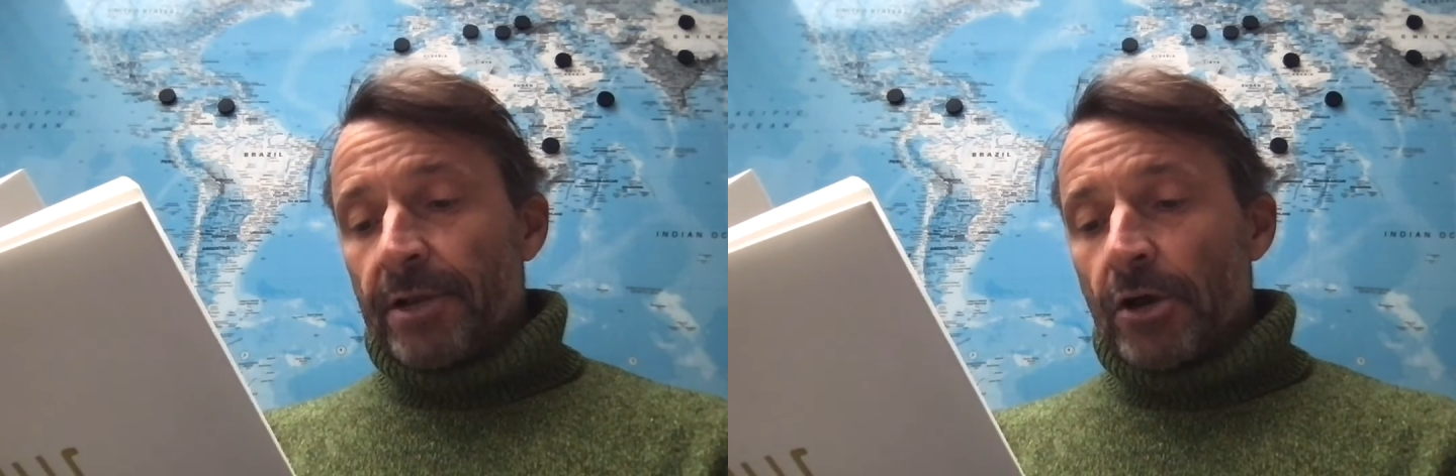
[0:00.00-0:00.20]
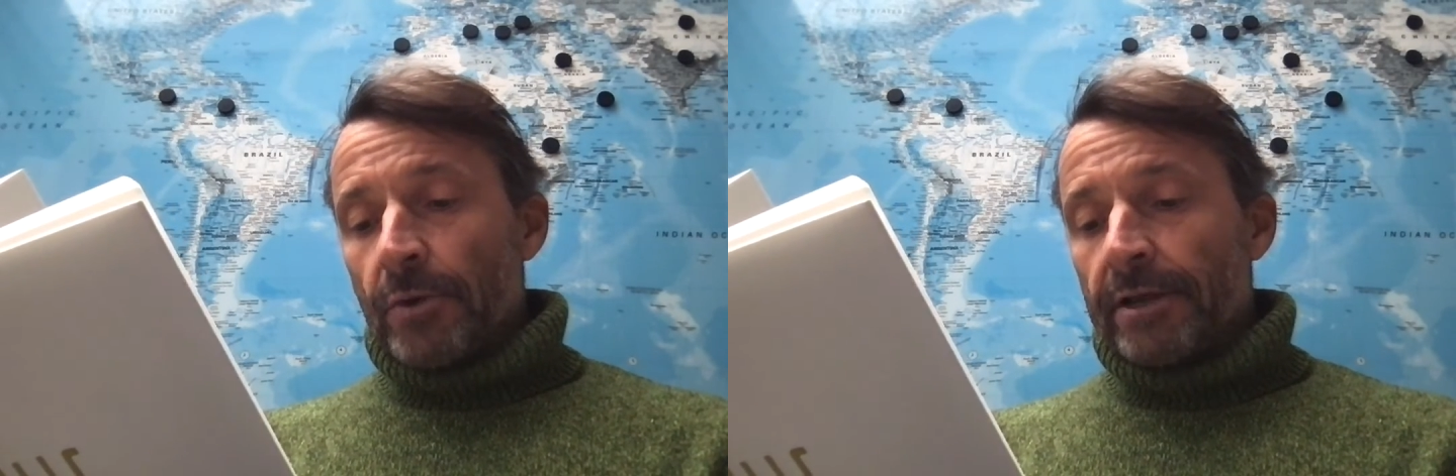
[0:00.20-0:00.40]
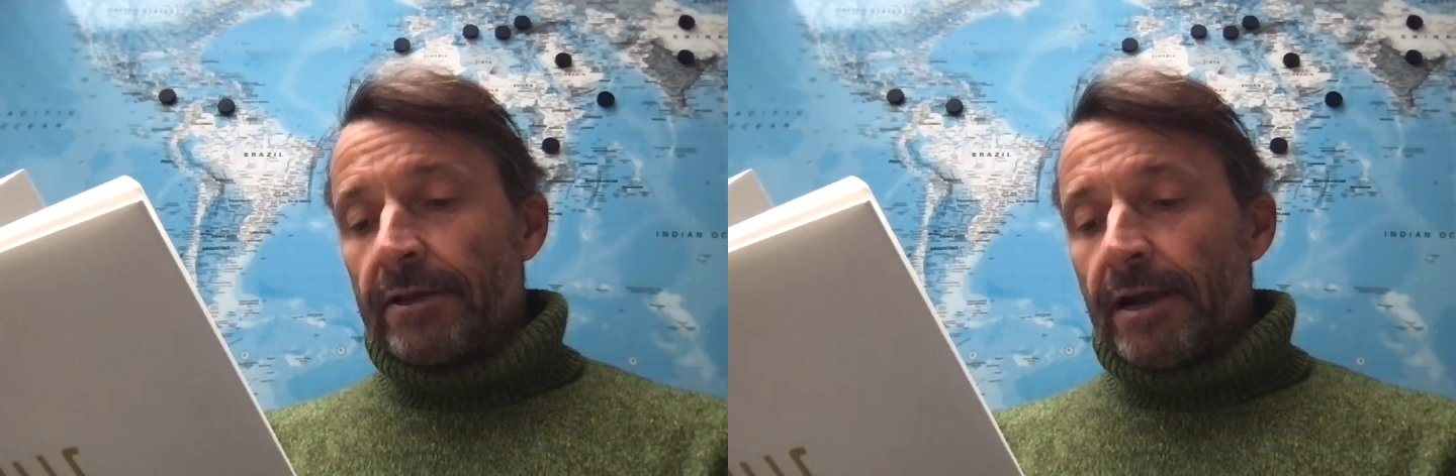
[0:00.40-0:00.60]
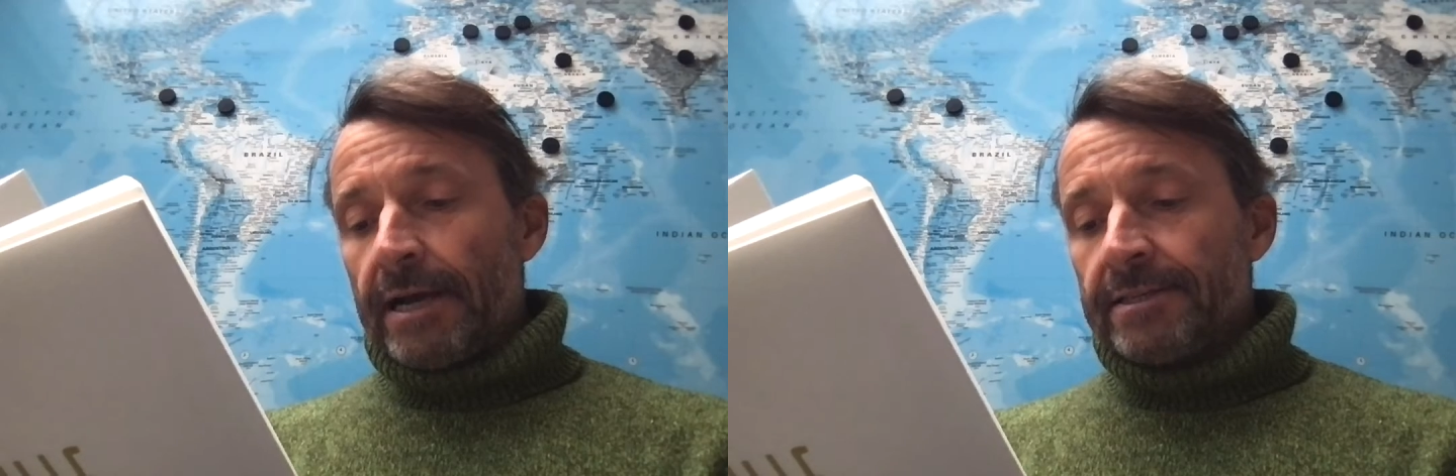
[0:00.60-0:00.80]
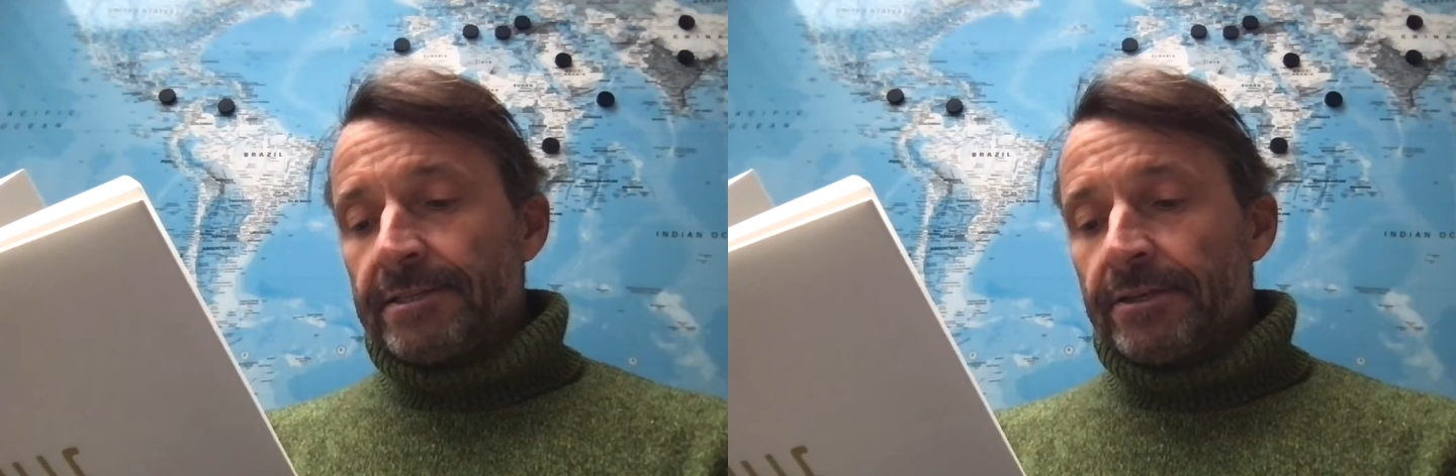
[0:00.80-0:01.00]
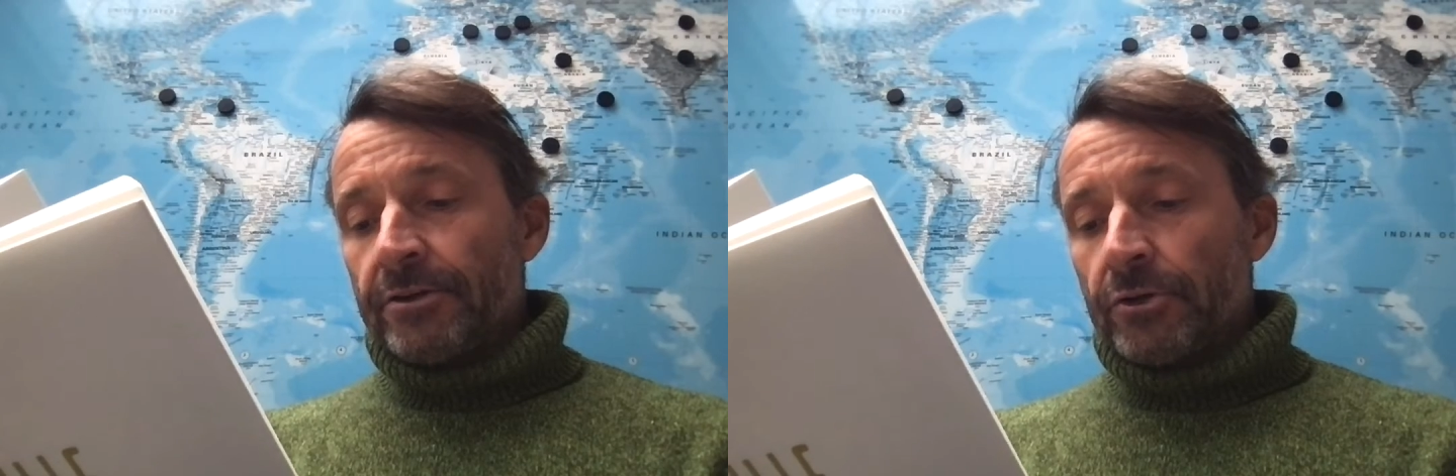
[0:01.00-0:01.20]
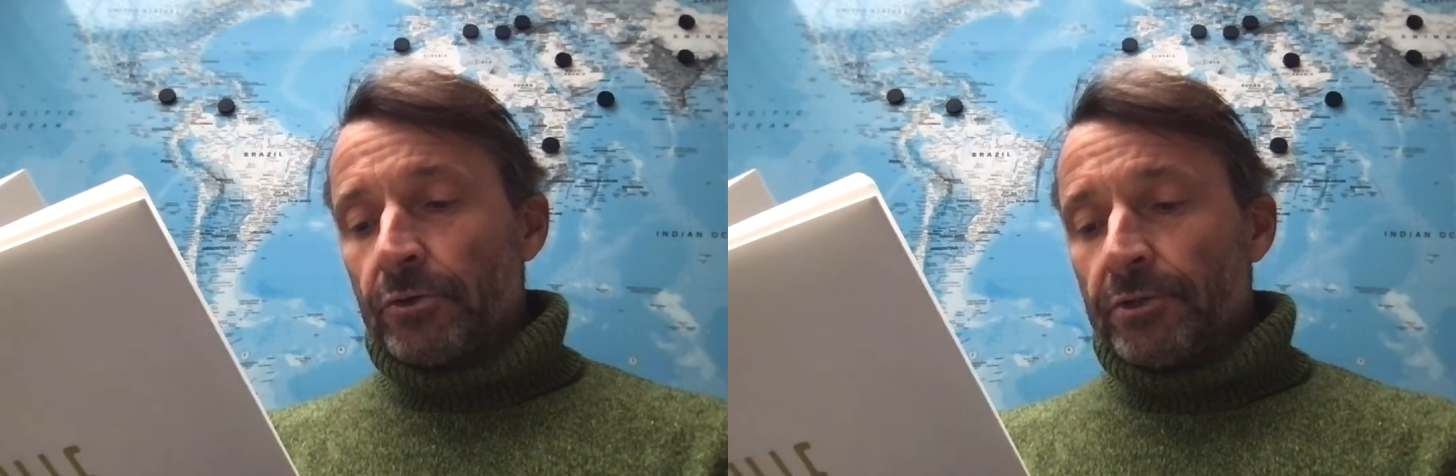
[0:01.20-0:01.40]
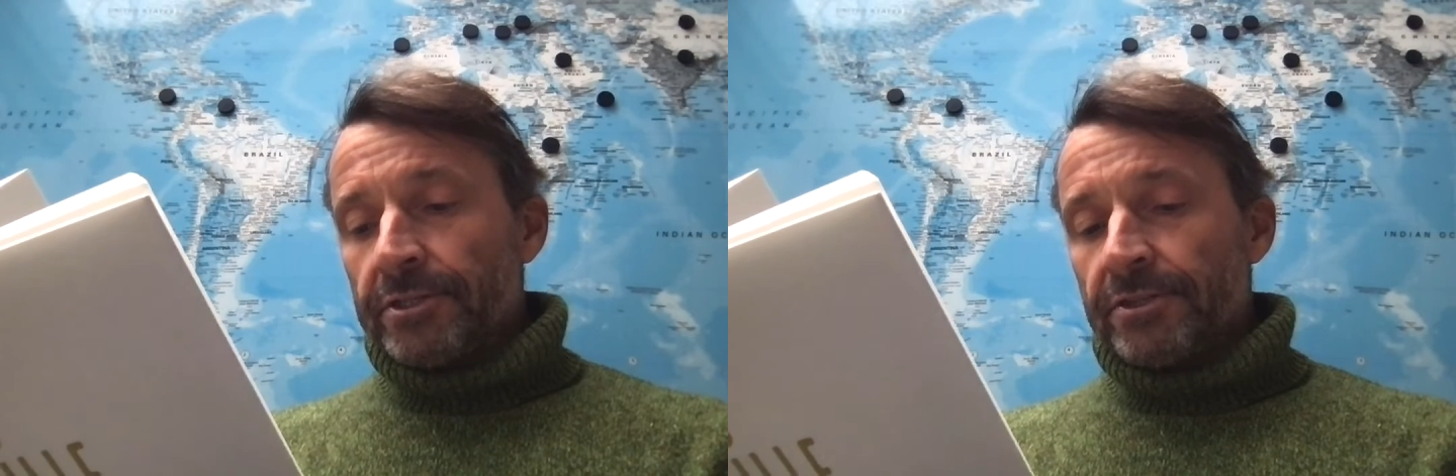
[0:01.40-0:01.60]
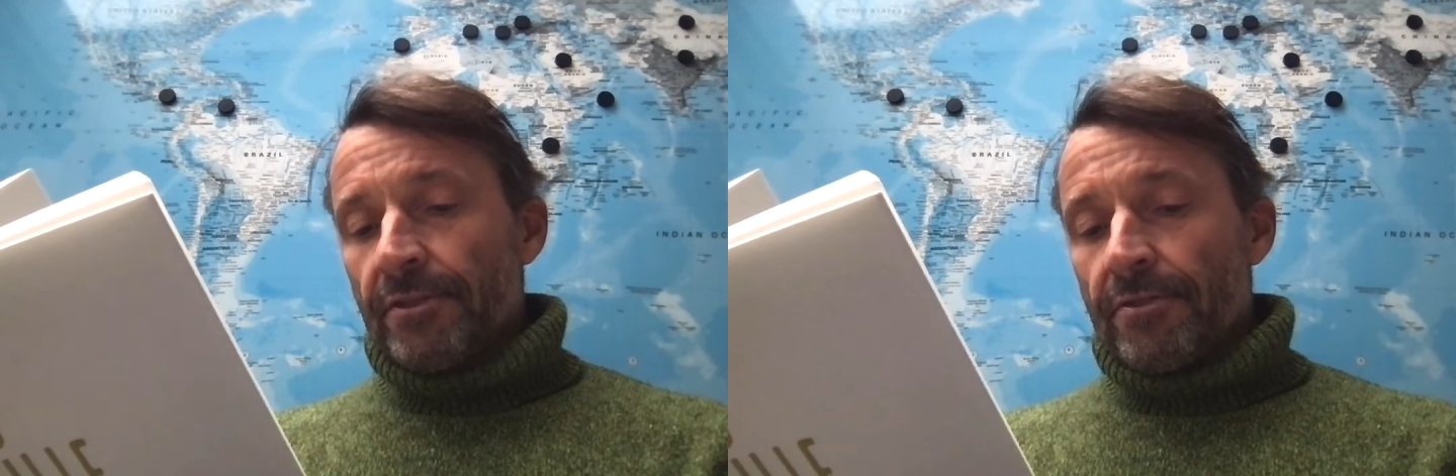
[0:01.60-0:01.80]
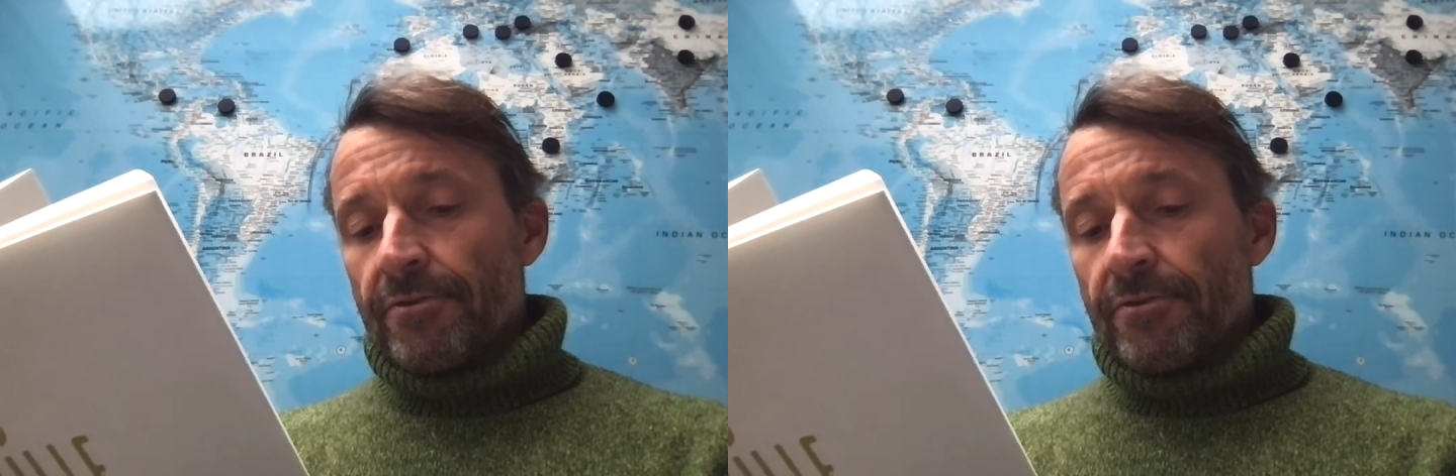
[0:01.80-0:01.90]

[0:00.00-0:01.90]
blowing icy coolness